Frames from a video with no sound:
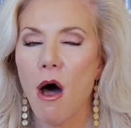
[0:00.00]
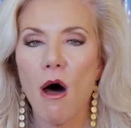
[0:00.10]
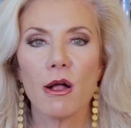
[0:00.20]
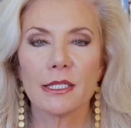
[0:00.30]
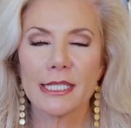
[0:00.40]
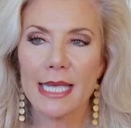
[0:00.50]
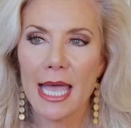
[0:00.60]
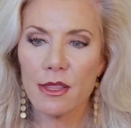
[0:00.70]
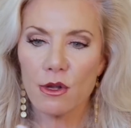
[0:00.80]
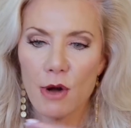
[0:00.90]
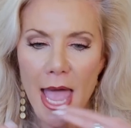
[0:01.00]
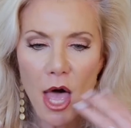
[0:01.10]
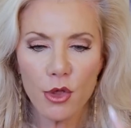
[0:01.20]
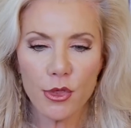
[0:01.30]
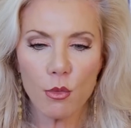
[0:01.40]
all together
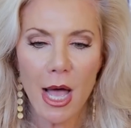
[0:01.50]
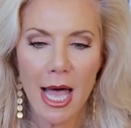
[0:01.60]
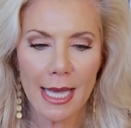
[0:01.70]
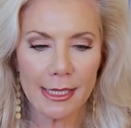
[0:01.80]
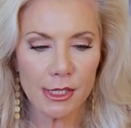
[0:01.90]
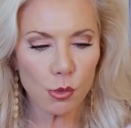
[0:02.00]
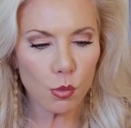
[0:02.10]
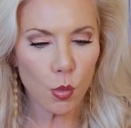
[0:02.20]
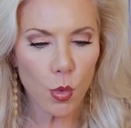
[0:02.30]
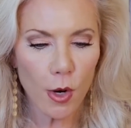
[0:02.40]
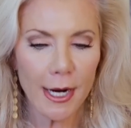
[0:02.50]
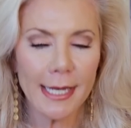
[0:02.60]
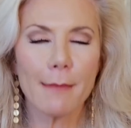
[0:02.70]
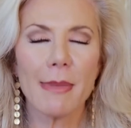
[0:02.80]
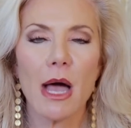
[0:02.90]
health-wise,
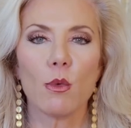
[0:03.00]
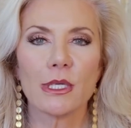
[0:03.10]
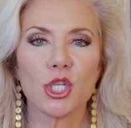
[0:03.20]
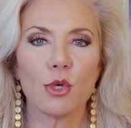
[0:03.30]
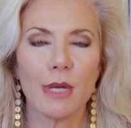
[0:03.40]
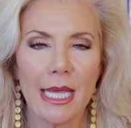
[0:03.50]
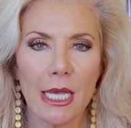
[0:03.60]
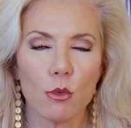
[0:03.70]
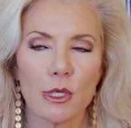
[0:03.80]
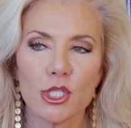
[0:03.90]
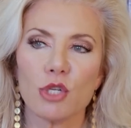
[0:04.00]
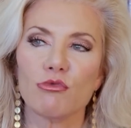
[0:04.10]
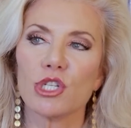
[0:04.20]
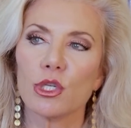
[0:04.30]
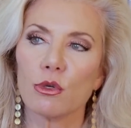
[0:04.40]
worrying about what you eat, what
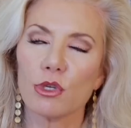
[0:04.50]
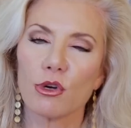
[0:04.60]
you do.